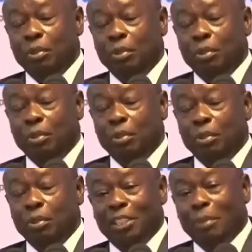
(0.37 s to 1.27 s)
You know, I'm an
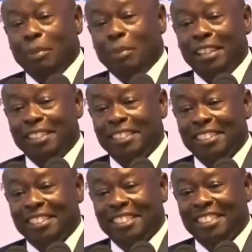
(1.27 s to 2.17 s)
honest man.
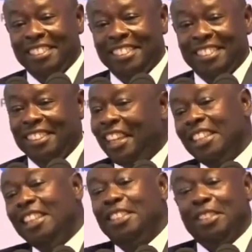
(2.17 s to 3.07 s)
At
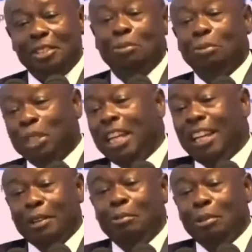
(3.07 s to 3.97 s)
least we had
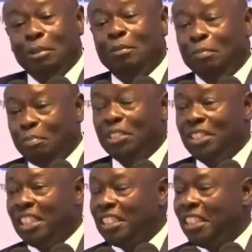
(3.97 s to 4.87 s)
a good
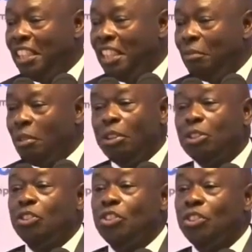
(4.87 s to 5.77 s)
business.
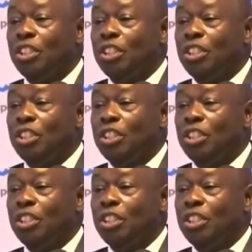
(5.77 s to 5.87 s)
Because,